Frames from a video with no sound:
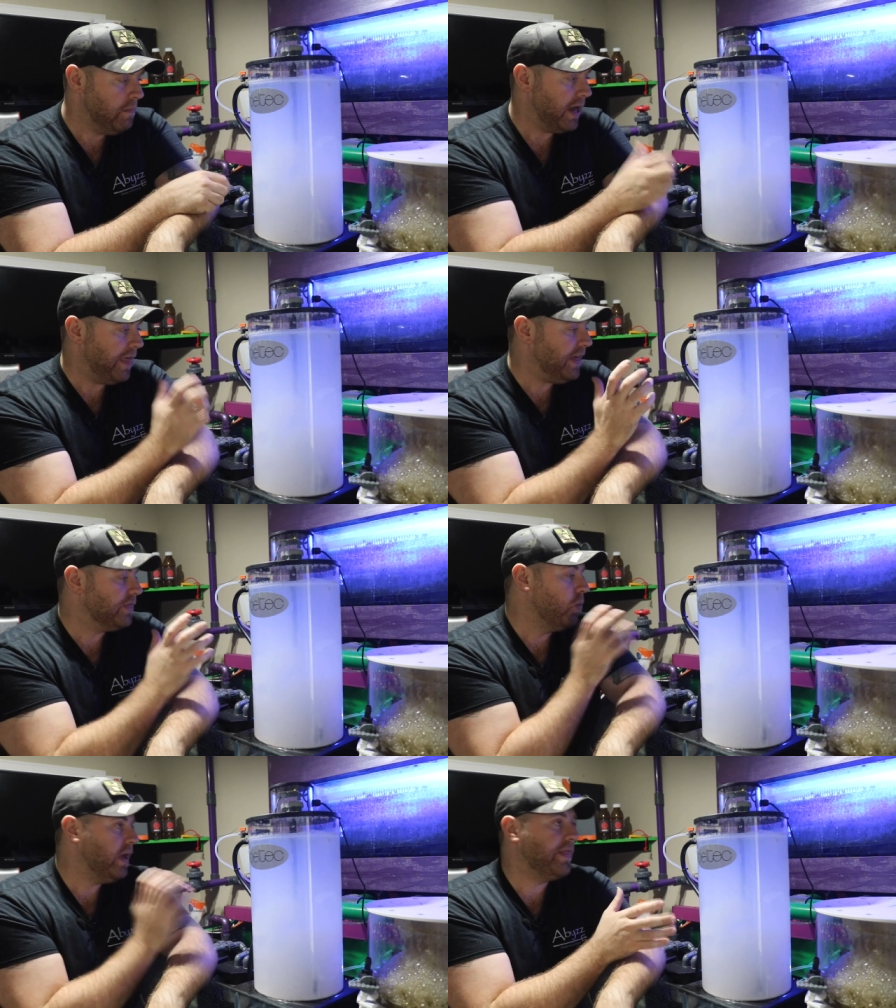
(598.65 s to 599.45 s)
But I
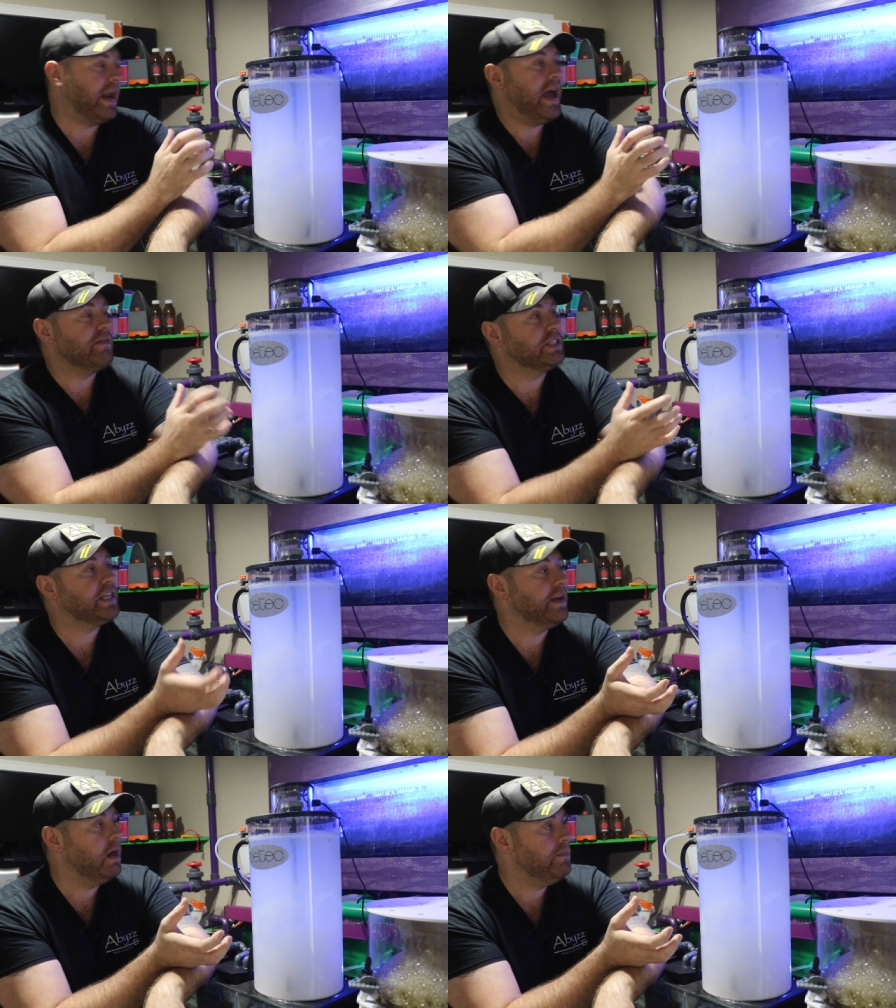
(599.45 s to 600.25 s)
think the way that I have it
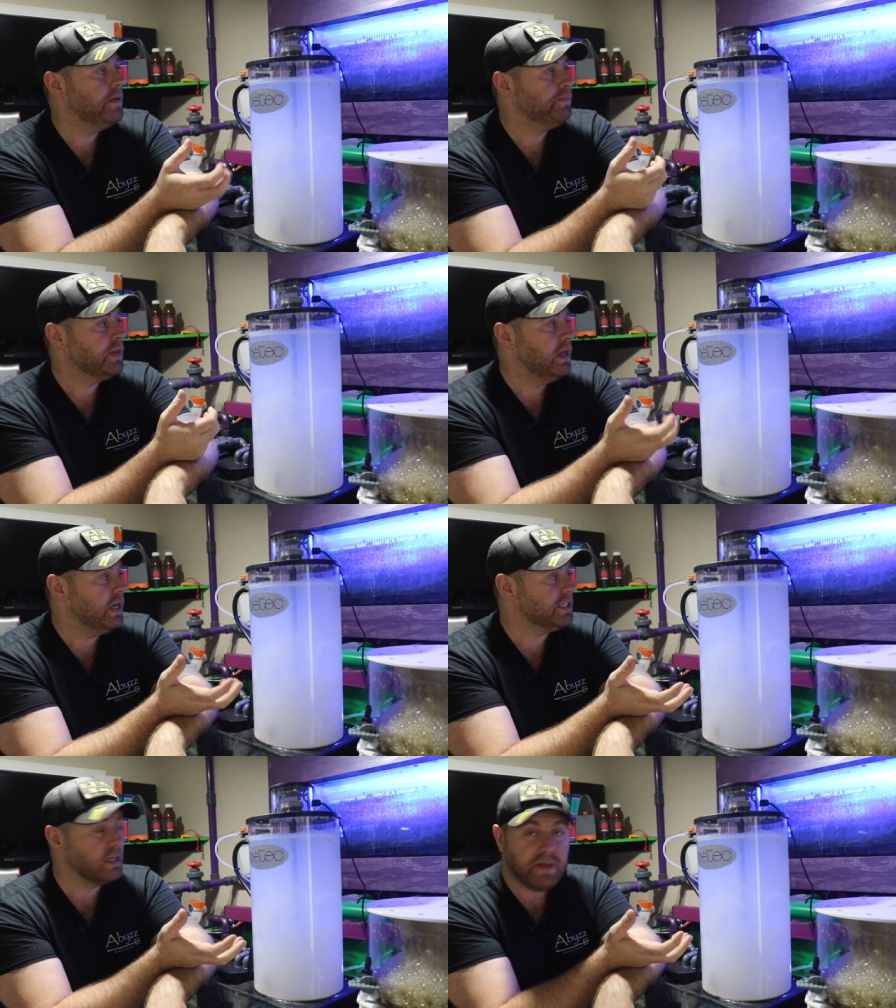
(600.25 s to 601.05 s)
set up
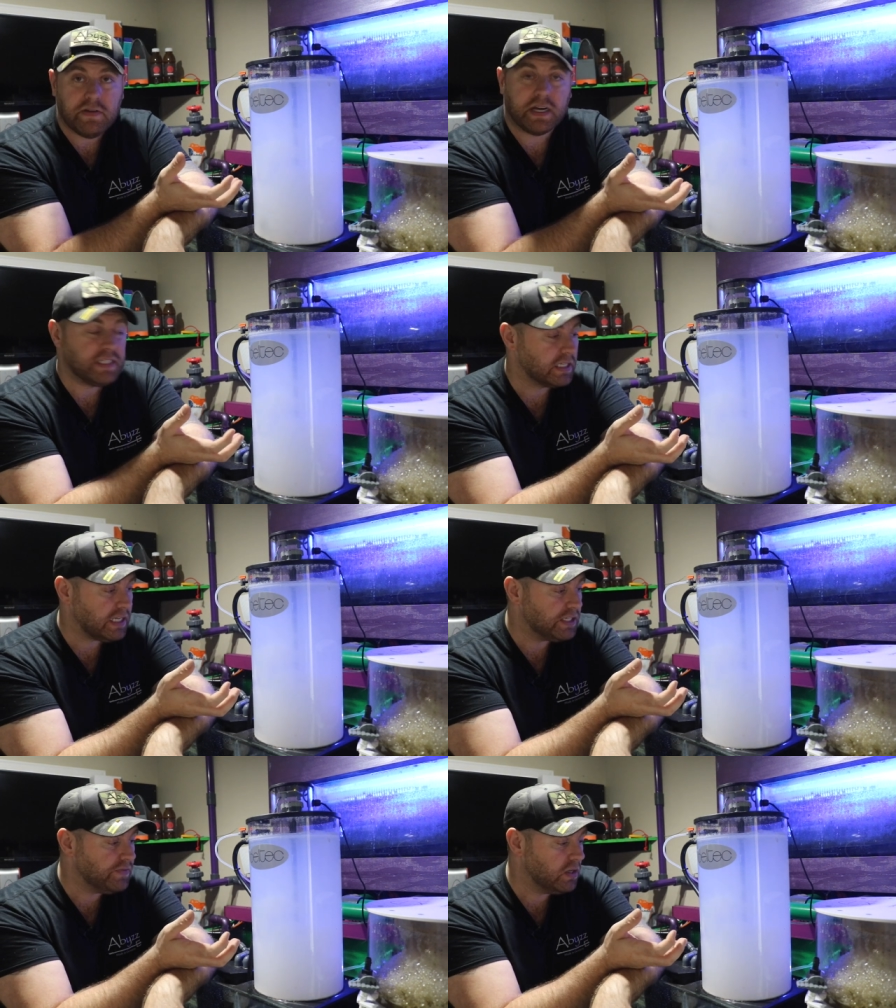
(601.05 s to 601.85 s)
it's going to be very
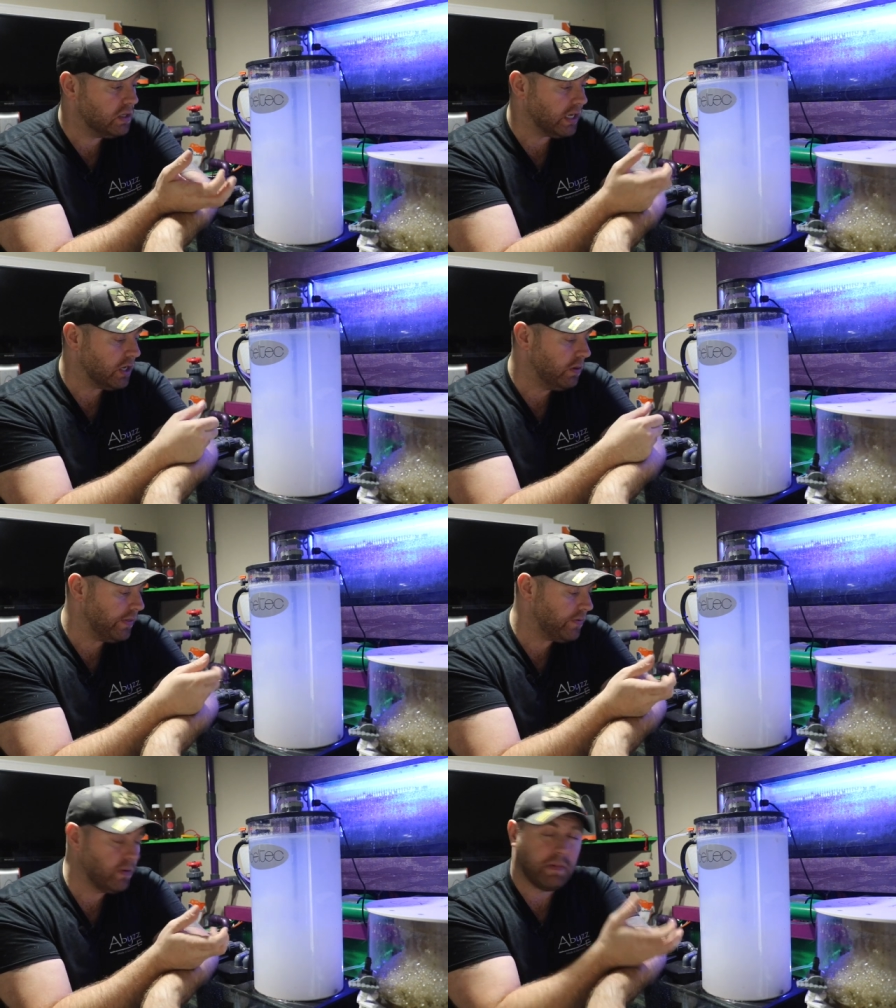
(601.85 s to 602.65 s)
successful and
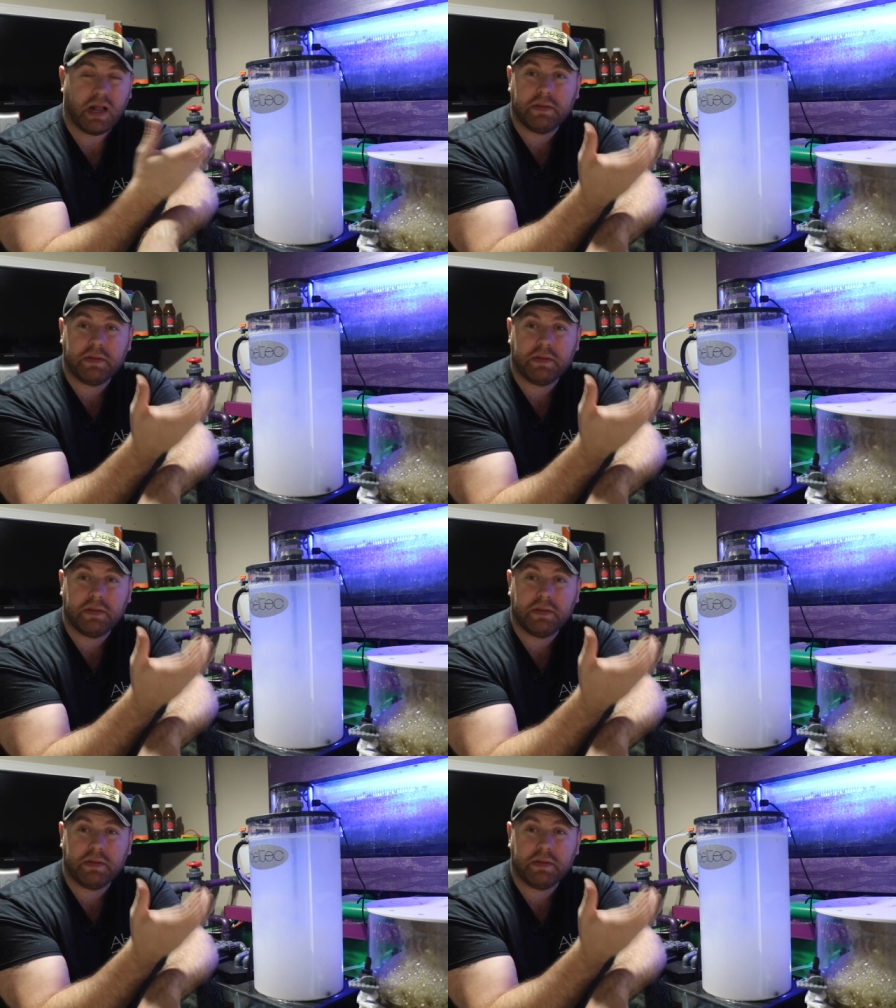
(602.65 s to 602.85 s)
going through them. And I'll